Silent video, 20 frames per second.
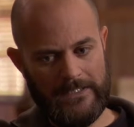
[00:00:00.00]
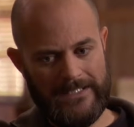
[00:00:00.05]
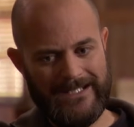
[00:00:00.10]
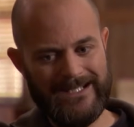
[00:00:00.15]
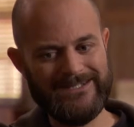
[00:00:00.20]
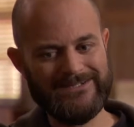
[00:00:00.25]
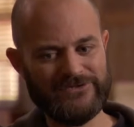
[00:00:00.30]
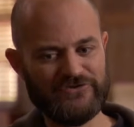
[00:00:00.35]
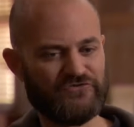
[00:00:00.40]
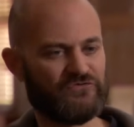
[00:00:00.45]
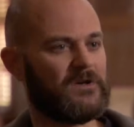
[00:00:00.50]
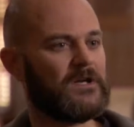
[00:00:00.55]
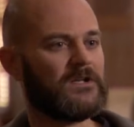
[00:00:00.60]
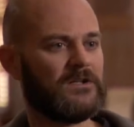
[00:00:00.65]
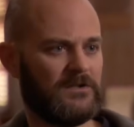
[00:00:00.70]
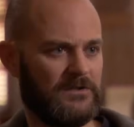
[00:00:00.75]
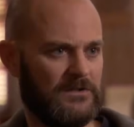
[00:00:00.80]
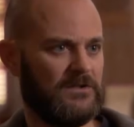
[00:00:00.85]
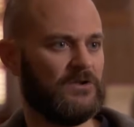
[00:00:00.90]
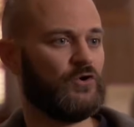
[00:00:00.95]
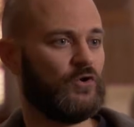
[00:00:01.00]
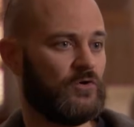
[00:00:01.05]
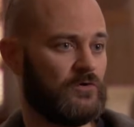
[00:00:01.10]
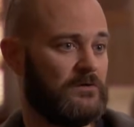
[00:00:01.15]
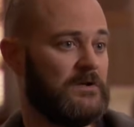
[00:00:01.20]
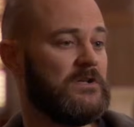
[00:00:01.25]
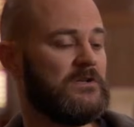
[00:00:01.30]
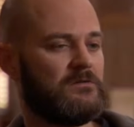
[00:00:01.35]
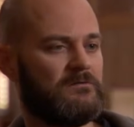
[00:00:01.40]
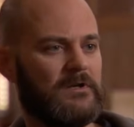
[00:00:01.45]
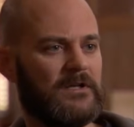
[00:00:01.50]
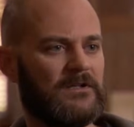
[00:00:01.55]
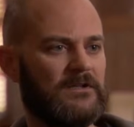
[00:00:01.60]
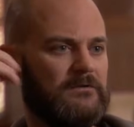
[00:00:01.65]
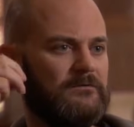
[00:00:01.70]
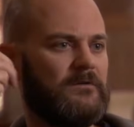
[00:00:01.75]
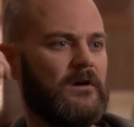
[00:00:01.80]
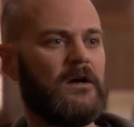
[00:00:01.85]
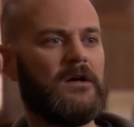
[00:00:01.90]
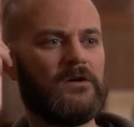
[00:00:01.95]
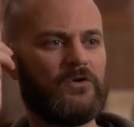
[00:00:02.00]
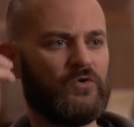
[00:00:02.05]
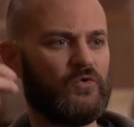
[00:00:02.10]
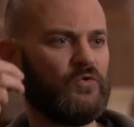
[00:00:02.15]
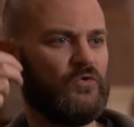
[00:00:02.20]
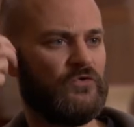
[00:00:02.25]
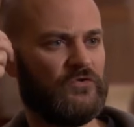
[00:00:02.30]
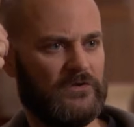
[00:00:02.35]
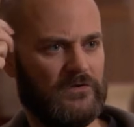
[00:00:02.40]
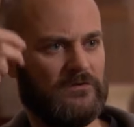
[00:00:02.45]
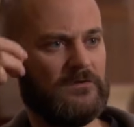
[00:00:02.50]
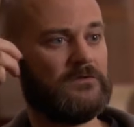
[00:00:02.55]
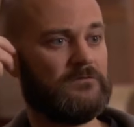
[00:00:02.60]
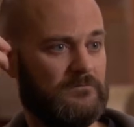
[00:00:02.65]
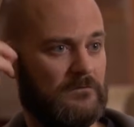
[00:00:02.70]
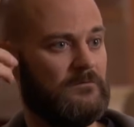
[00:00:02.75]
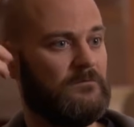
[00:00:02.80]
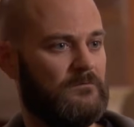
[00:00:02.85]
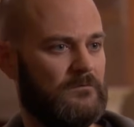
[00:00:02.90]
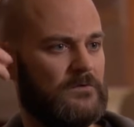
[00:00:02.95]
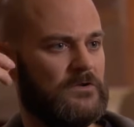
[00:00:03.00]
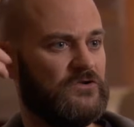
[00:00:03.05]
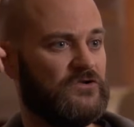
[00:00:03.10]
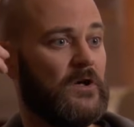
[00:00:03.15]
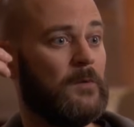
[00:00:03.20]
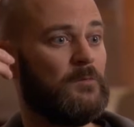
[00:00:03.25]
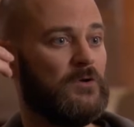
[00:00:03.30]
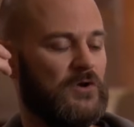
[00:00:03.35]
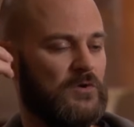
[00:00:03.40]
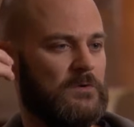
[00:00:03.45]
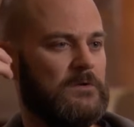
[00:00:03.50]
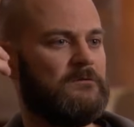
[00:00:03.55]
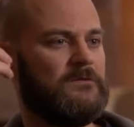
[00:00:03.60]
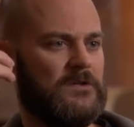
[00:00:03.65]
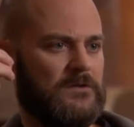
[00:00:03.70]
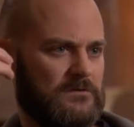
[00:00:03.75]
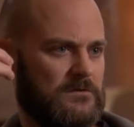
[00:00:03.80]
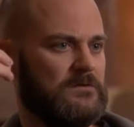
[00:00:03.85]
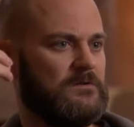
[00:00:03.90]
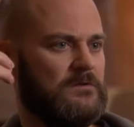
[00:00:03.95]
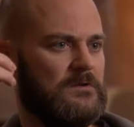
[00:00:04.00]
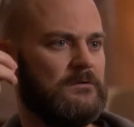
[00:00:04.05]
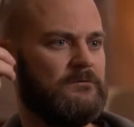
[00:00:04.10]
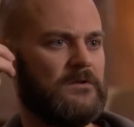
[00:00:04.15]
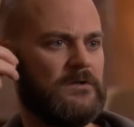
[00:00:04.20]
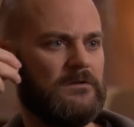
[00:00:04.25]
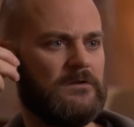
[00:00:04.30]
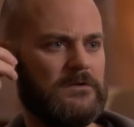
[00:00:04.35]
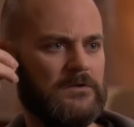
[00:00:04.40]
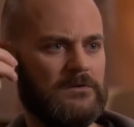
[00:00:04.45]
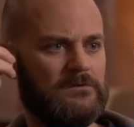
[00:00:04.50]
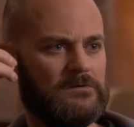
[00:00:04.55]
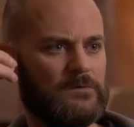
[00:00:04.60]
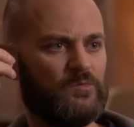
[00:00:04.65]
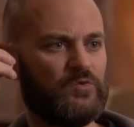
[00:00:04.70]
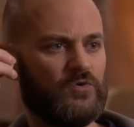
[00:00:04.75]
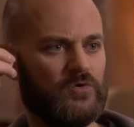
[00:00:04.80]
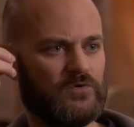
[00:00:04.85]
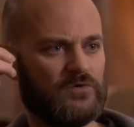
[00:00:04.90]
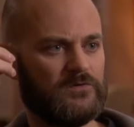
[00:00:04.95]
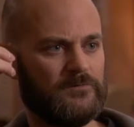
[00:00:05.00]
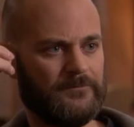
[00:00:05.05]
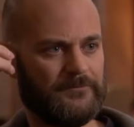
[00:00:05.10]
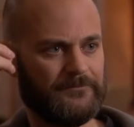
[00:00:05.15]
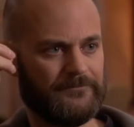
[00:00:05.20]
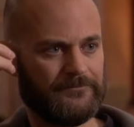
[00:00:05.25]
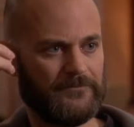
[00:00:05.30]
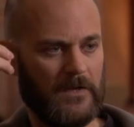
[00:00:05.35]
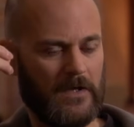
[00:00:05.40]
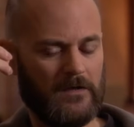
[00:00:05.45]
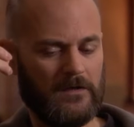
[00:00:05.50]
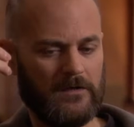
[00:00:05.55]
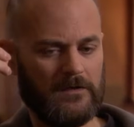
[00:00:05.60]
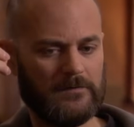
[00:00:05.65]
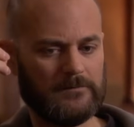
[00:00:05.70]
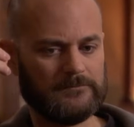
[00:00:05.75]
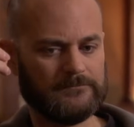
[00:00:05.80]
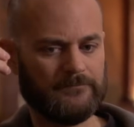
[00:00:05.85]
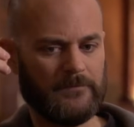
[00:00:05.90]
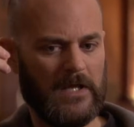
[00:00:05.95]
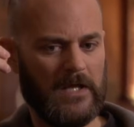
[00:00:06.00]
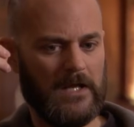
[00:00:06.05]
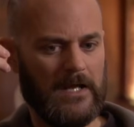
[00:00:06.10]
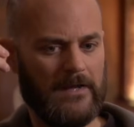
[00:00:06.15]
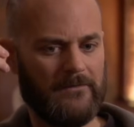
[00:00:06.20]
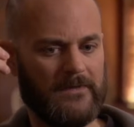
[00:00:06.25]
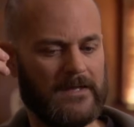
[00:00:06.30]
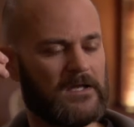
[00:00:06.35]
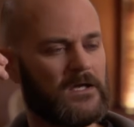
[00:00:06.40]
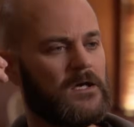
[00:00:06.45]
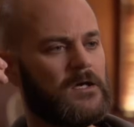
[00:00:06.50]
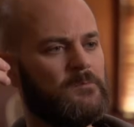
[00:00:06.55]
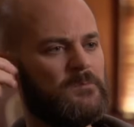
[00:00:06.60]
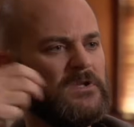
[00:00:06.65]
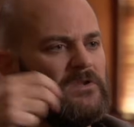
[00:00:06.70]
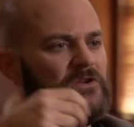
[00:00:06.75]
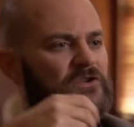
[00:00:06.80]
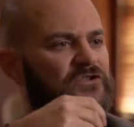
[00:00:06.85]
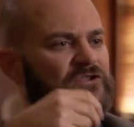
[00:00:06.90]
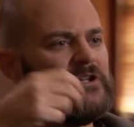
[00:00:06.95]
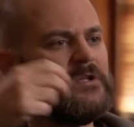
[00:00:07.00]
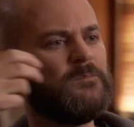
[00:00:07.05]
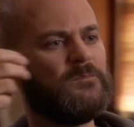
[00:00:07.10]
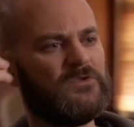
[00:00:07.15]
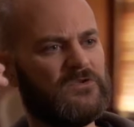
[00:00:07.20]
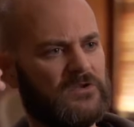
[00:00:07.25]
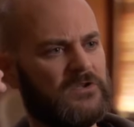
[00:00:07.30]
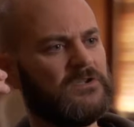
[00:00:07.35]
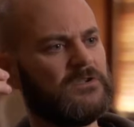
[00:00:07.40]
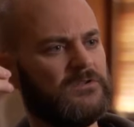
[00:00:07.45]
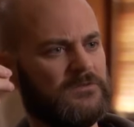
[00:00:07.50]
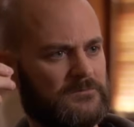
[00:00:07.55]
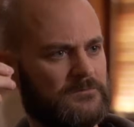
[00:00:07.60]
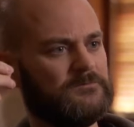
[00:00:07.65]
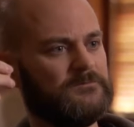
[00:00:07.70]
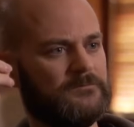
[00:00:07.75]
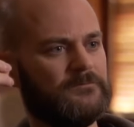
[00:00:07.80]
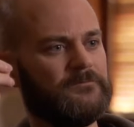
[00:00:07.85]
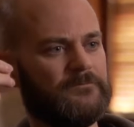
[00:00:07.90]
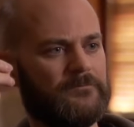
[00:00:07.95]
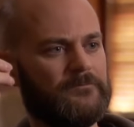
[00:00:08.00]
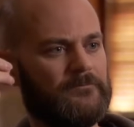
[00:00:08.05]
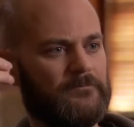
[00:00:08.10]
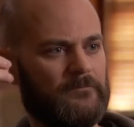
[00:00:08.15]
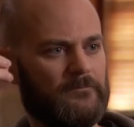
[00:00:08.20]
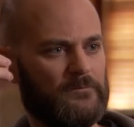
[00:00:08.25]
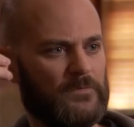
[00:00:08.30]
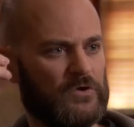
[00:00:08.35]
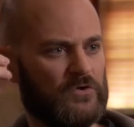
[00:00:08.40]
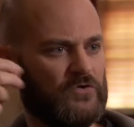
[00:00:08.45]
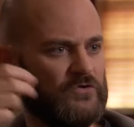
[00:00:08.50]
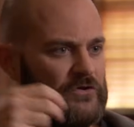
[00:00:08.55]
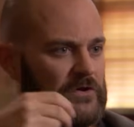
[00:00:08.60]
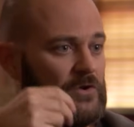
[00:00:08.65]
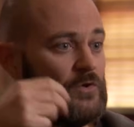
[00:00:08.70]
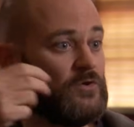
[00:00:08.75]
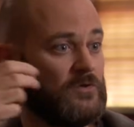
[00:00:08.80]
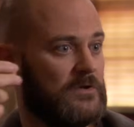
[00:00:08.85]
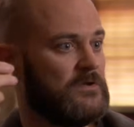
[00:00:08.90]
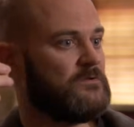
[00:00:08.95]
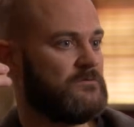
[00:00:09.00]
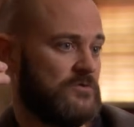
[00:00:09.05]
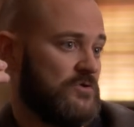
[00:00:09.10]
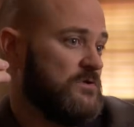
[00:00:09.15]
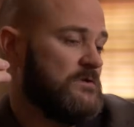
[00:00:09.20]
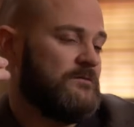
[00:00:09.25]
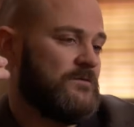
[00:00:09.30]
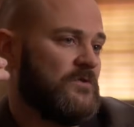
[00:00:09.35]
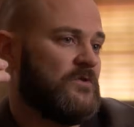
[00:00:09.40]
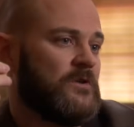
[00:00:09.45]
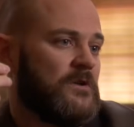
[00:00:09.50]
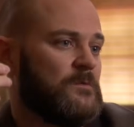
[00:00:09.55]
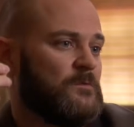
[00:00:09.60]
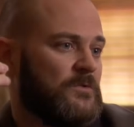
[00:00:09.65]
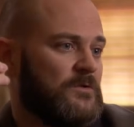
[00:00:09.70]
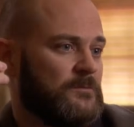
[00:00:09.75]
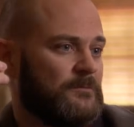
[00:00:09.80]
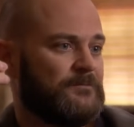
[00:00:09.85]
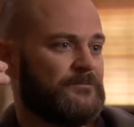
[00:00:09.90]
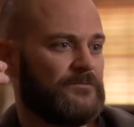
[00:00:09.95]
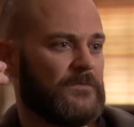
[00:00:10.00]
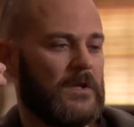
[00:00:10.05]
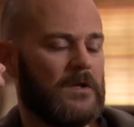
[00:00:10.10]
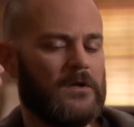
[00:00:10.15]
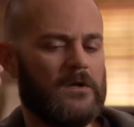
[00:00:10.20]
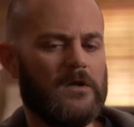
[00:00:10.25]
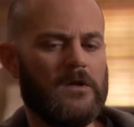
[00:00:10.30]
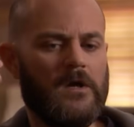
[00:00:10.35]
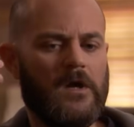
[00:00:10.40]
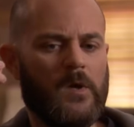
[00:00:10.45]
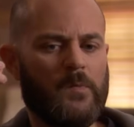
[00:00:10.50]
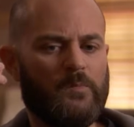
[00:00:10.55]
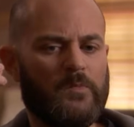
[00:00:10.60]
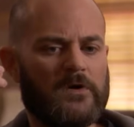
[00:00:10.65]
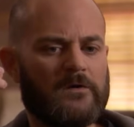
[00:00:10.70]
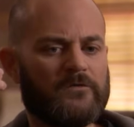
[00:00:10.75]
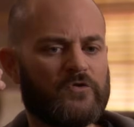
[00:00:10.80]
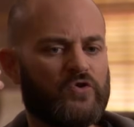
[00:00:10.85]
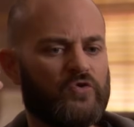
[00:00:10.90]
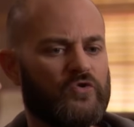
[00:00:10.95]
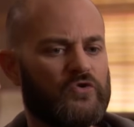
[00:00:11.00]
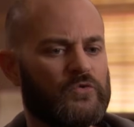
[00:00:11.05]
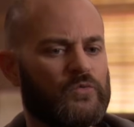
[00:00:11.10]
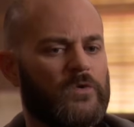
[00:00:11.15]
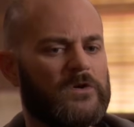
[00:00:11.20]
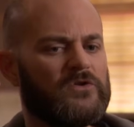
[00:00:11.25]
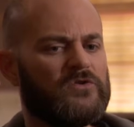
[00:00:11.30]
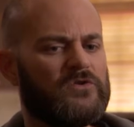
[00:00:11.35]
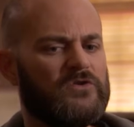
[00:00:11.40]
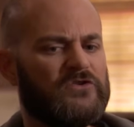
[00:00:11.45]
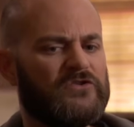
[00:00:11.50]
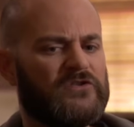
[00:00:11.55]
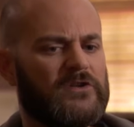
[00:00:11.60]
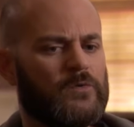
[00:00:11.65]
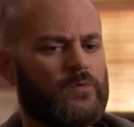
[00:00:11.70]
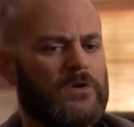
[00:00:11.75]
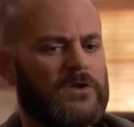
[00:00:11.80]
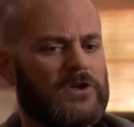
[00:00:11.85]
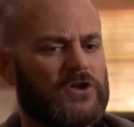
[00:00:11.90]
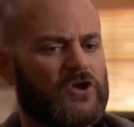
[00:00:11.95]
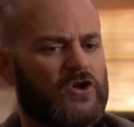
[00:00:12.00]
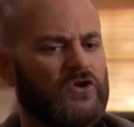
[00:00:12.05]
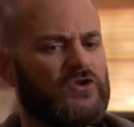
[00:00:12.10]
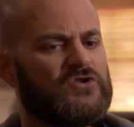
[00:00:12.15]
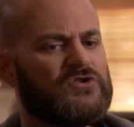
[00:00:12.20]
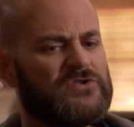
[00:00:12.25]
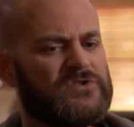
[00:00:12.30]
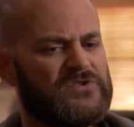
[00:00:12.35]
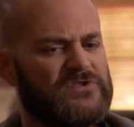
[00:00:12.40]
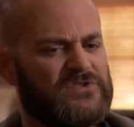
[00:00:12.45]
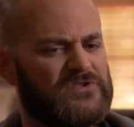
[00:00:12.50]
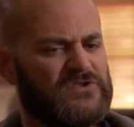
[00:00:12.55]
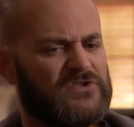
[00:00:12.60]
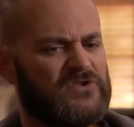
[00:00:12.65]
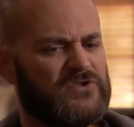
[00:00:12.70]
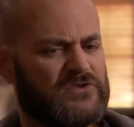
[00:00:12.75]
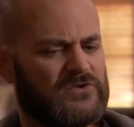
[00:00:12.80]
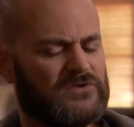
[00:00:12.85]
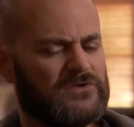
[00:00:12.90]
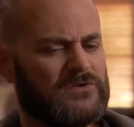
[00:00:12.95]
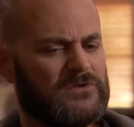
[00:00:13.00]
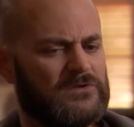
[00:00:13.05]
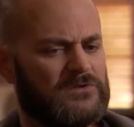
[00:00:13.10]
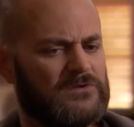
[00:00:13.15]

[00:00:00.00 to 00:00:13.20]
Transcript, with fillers: either directly or indirectly via causing the W event, the event that you report. And they can't be the same thing because they occur at two different times. Right, sure. But of course one could say, well, a conscious decision,